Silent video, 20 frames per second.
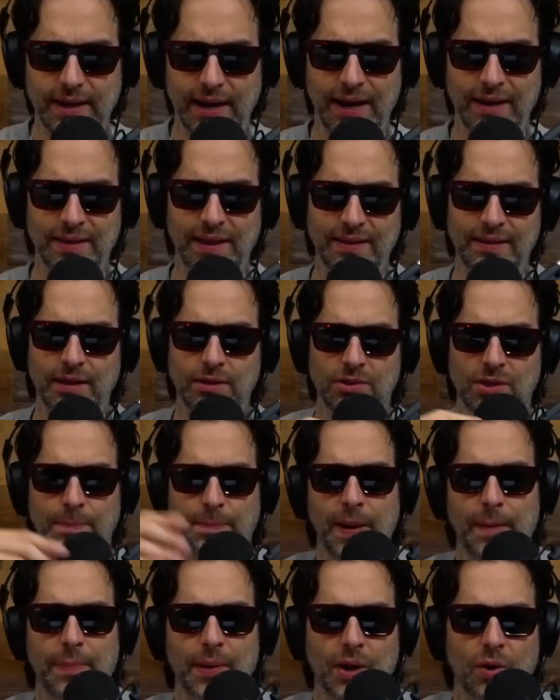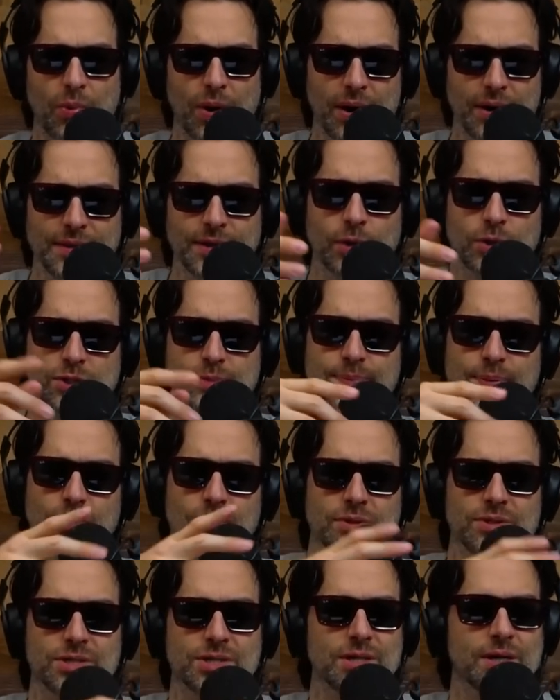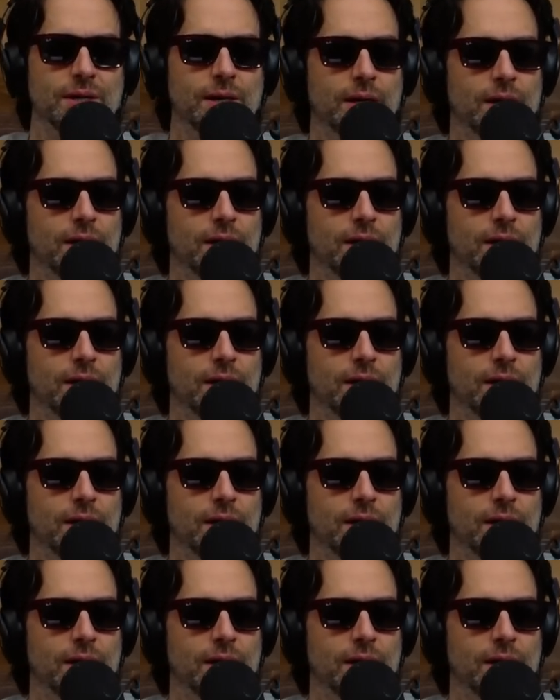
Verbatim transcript: and then the, the people are wearing those boots